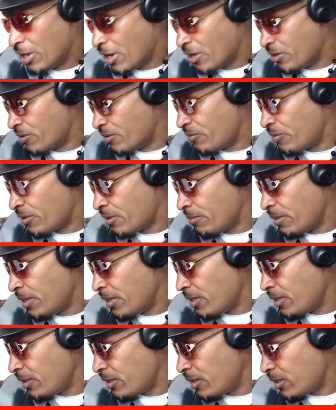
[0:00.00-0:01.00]
none of them
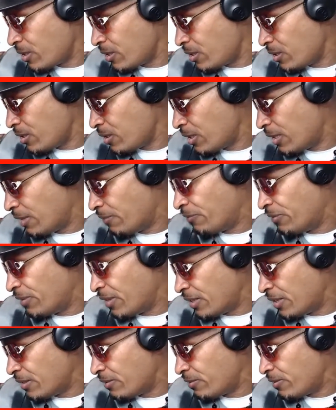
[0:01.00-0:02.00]
hit, nigga. If
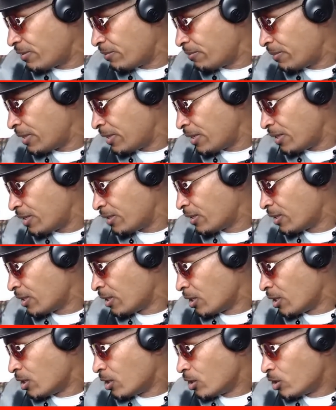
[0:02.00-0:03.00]
none of them hit,
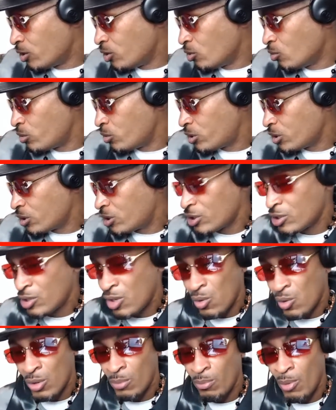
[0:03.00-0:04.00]
you should just
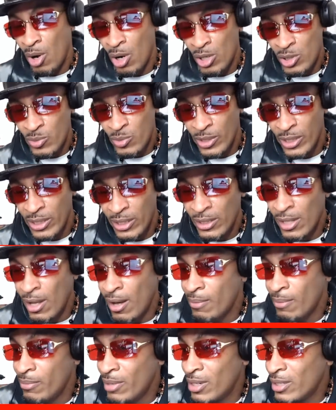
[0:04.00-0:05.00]
go to Mars with
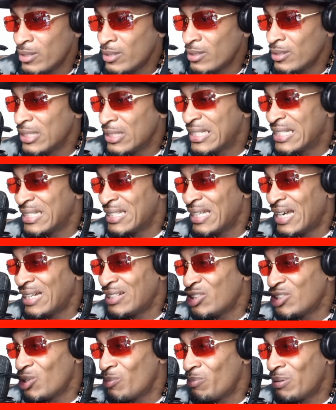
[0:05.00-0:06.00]
Elon Musk. This is
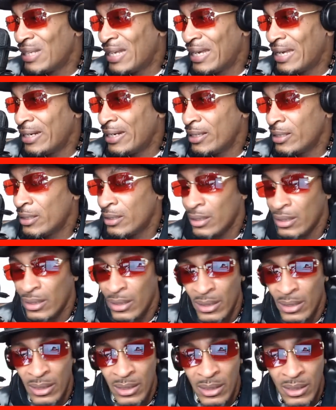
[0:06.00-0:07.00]
not your planet.
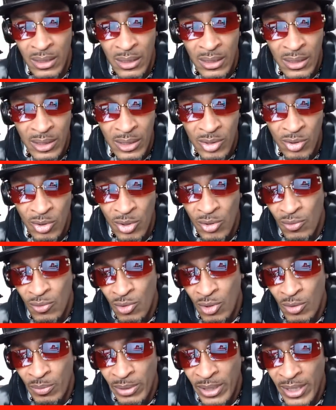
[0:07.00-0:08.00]
You're on the
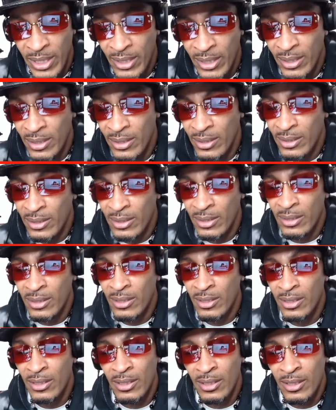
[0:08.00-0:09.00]
wrong planet.
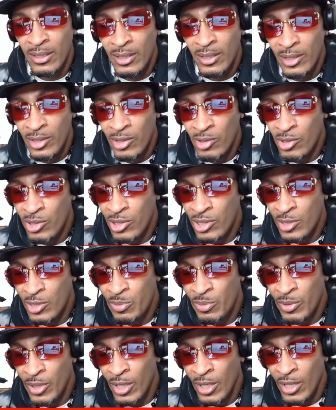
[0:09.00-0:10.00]
You should
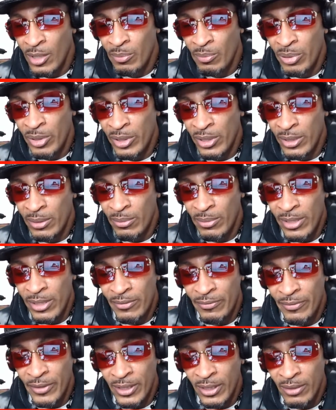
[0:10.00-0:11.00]
just put in a
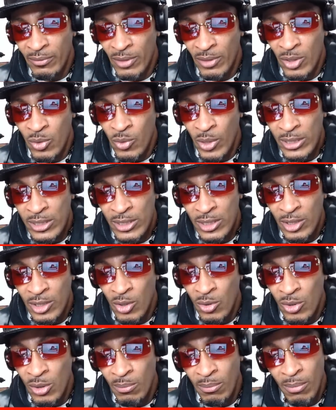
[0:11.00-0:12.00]
motherfucking request to
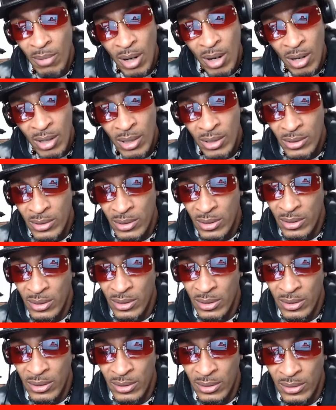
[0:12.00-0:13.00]
go to Mars.